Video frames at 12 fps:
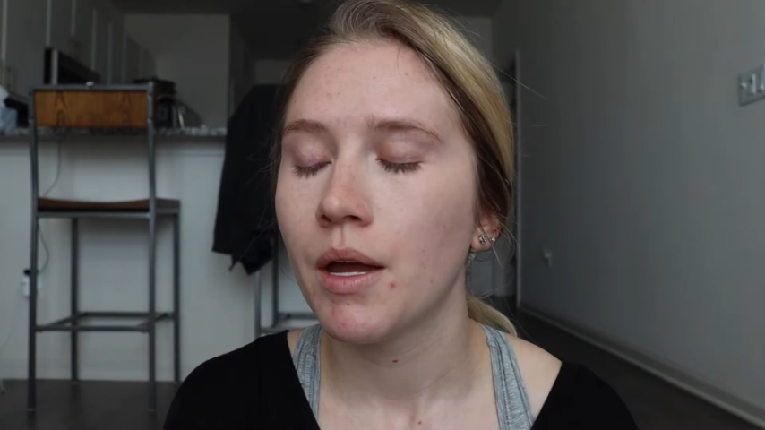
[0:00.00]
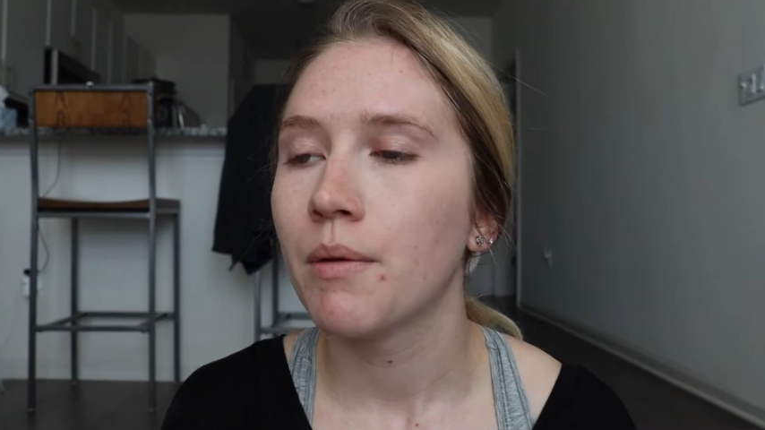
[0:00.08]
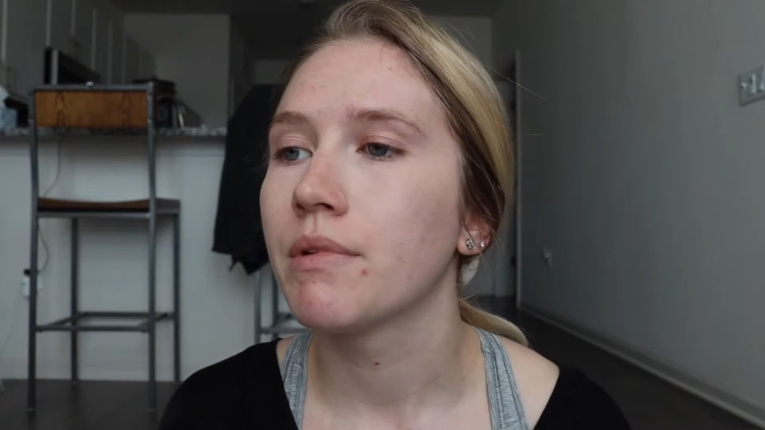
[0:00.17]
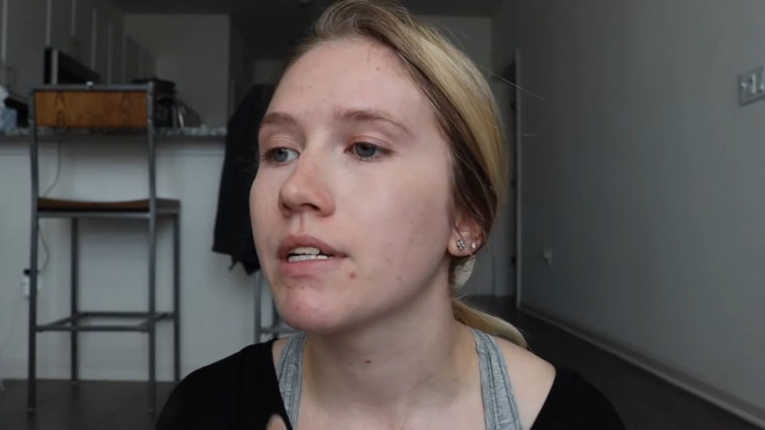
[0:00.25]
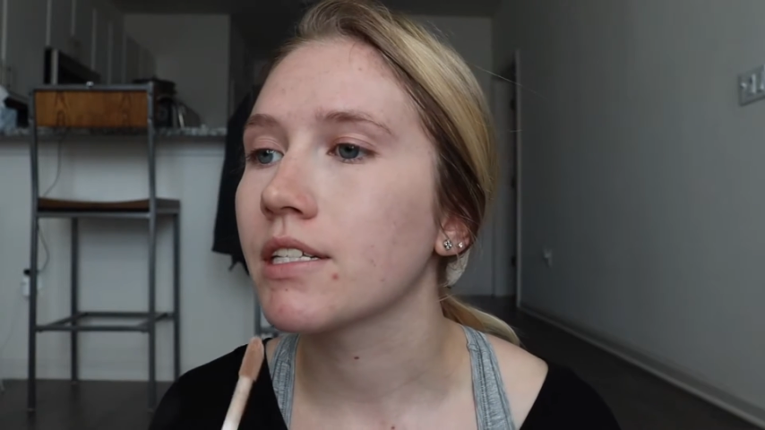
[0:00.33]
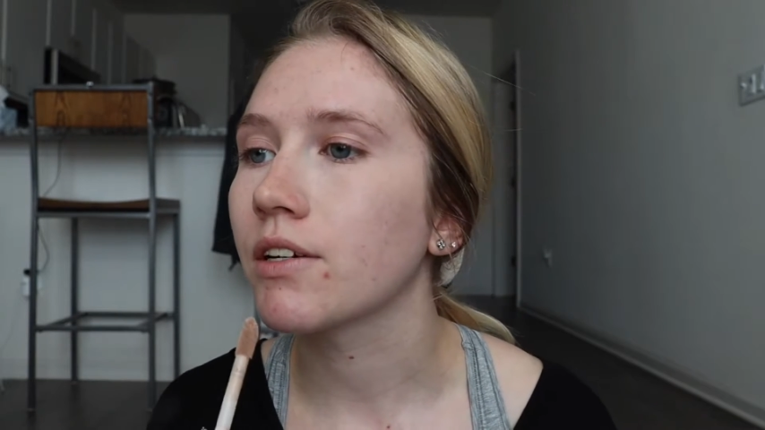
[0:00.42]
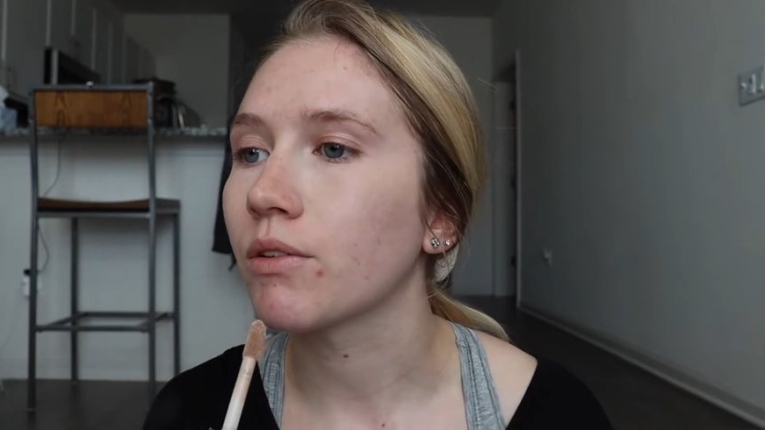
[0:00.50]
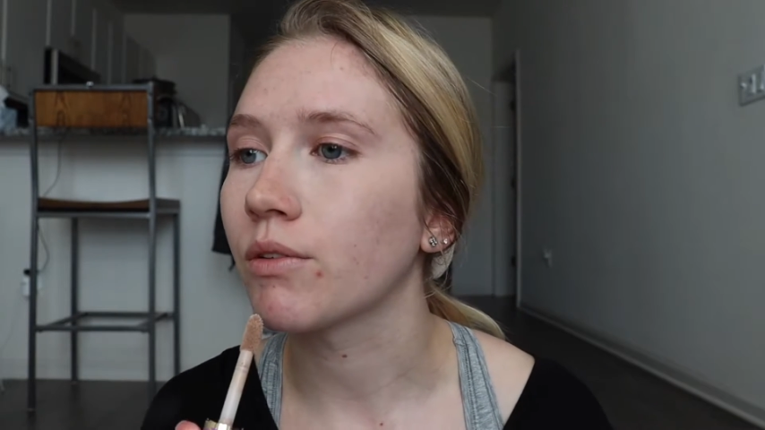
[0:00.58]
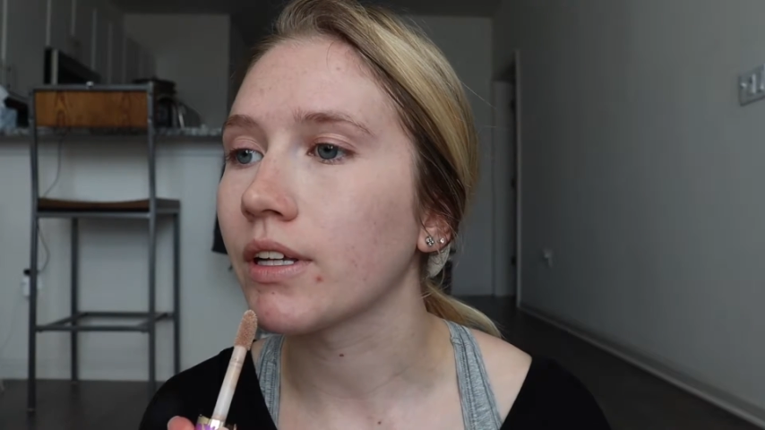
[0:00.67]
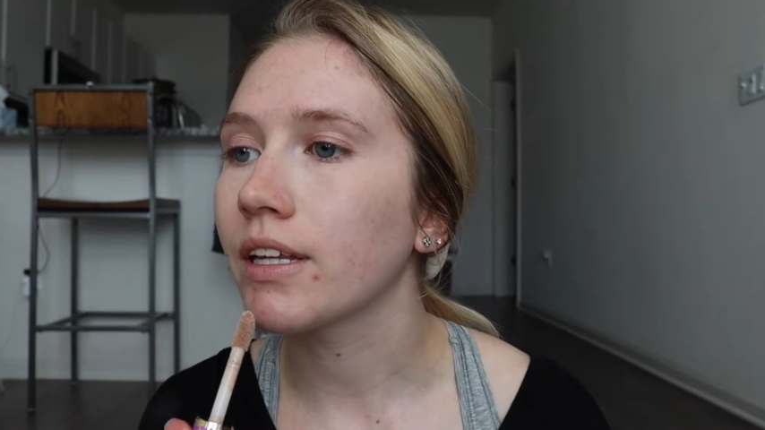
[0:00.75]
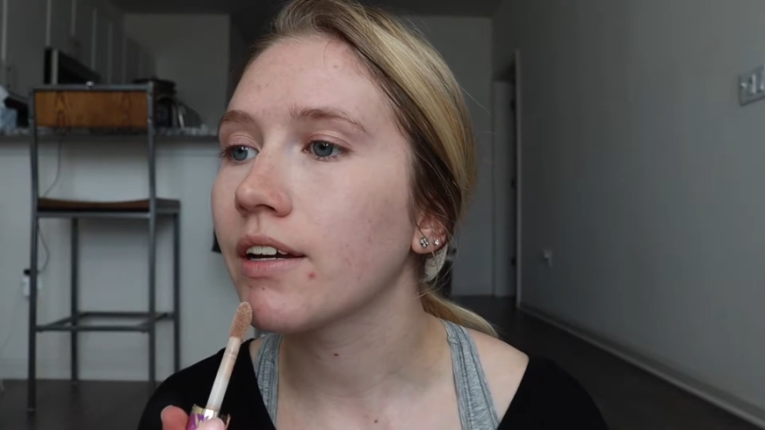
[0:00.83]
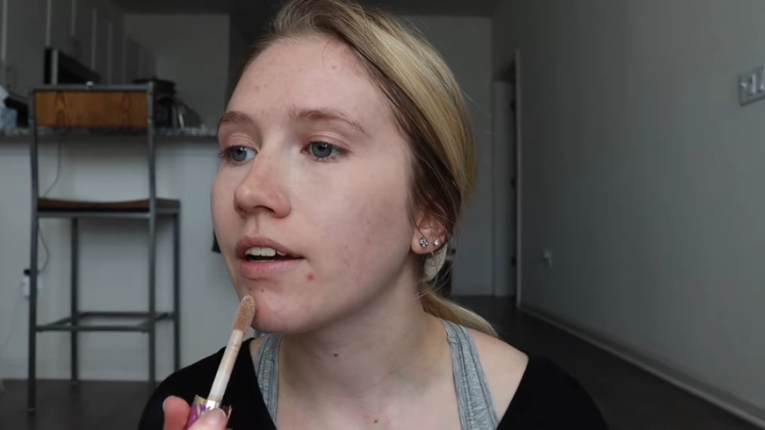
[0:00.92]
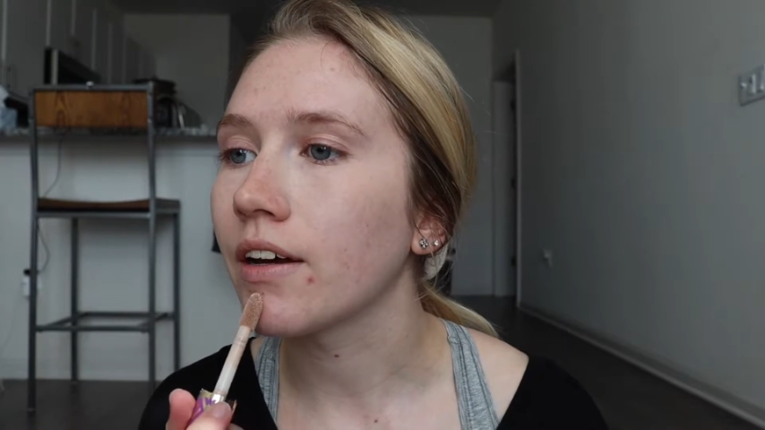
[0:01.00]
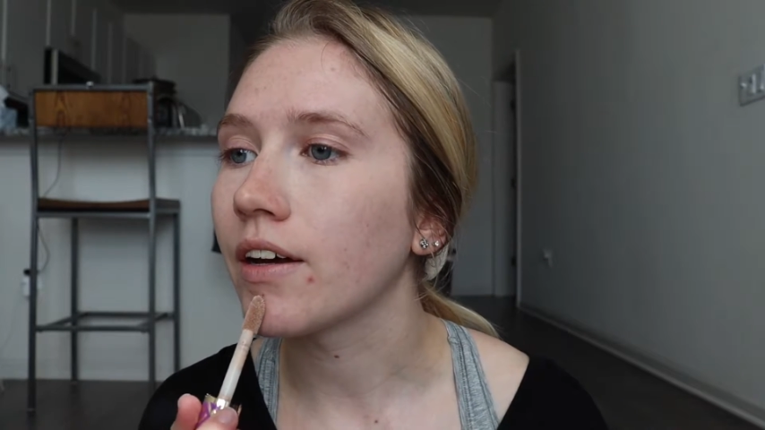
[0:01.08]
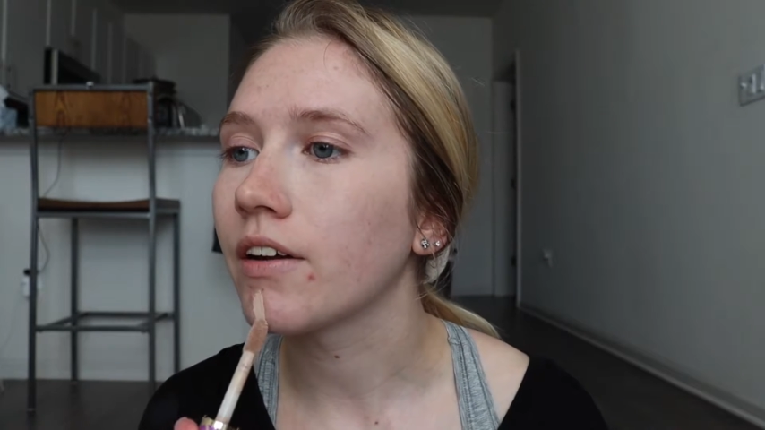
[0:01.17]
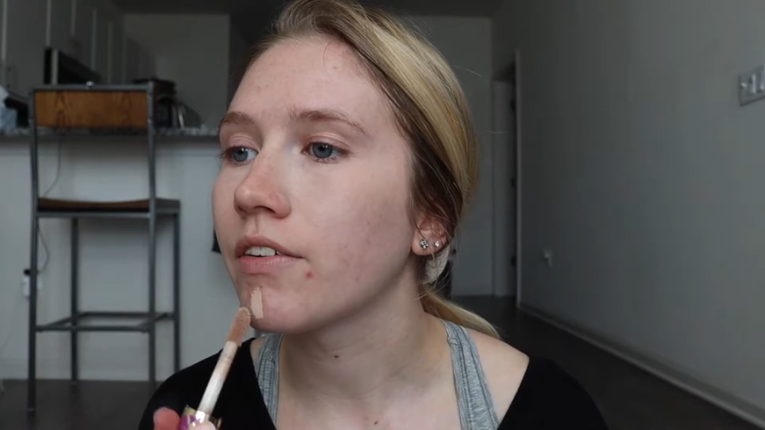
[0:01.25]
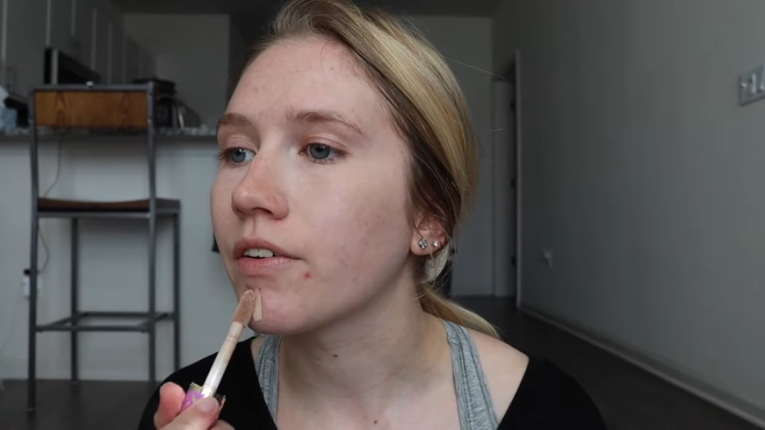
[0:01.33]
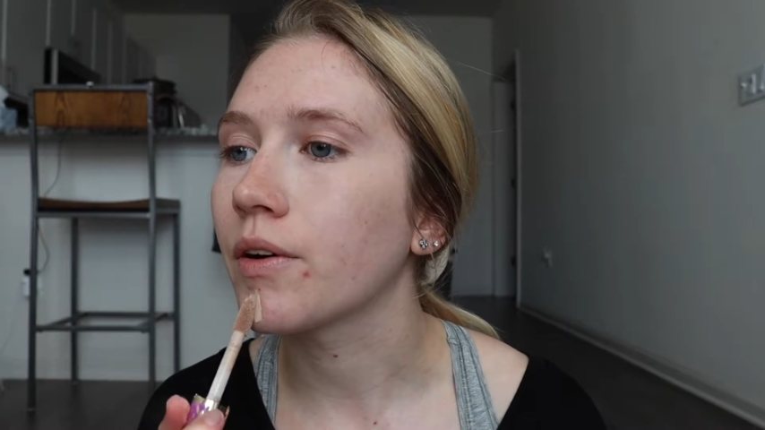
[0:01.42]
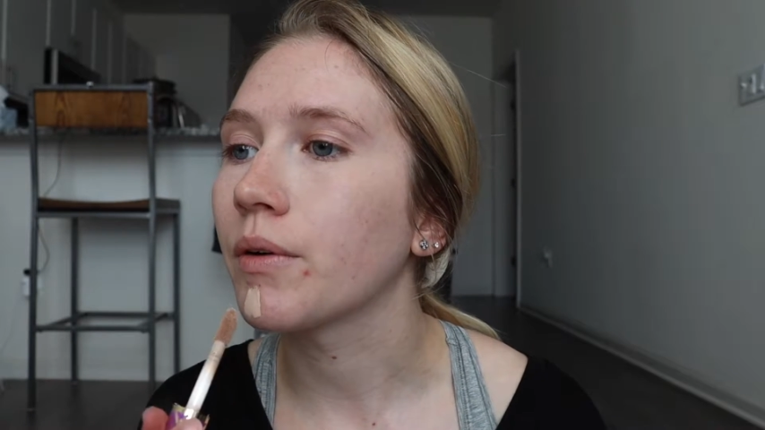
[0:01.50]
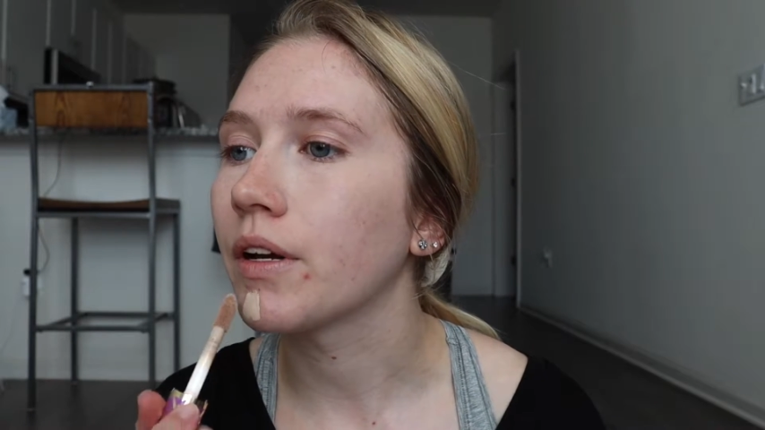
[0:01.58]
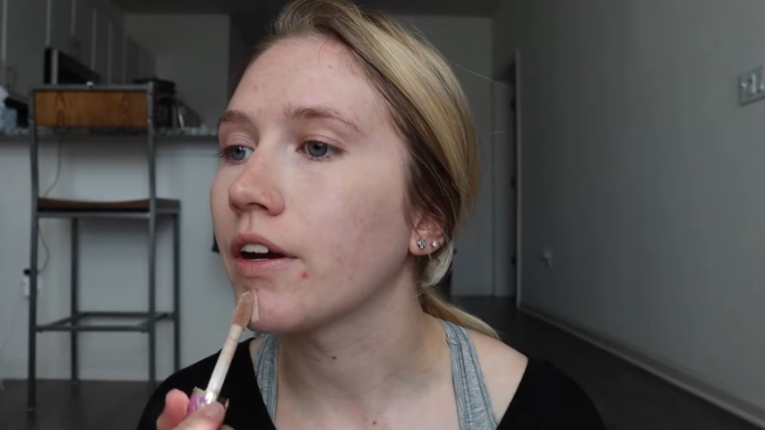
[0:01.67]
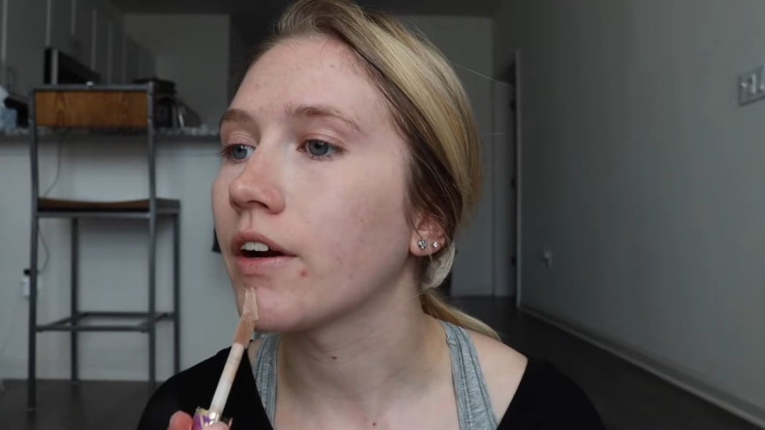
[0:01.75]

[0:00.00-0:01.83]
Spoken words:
makes it really good for when